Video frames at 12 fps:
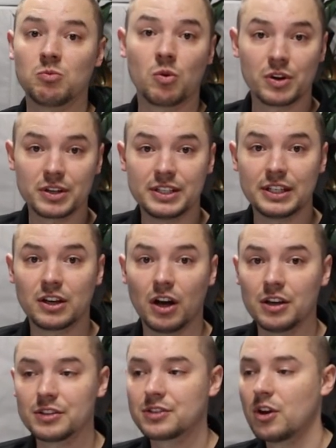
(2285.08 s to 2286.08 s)
warranty
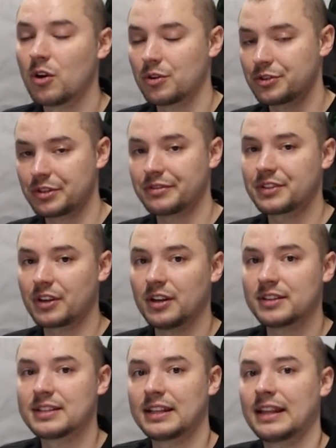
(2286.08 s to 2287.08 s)
calls or service
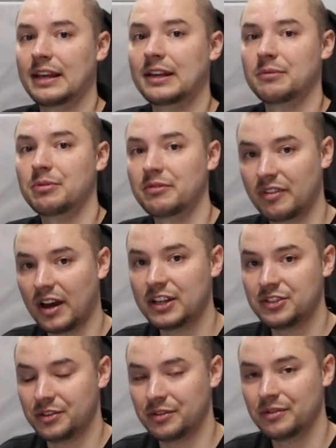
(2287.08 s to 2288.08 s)
calls that they can
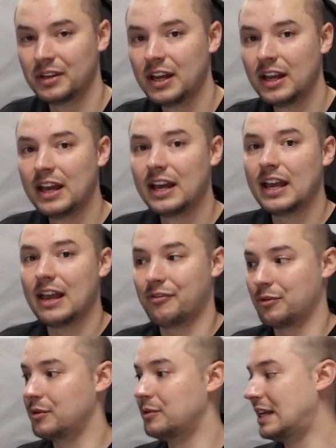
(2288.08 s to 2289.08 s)
provide you. If
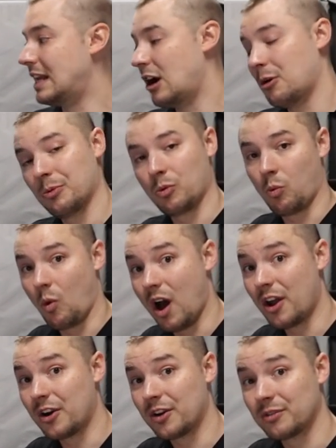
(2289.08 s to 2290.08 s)
you need help with
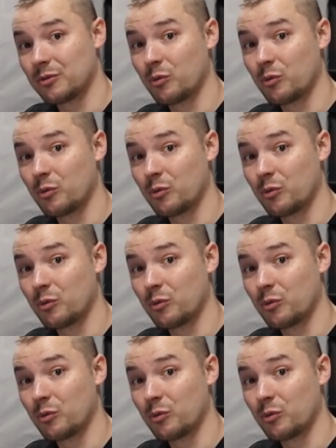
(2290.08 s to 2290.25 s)
water,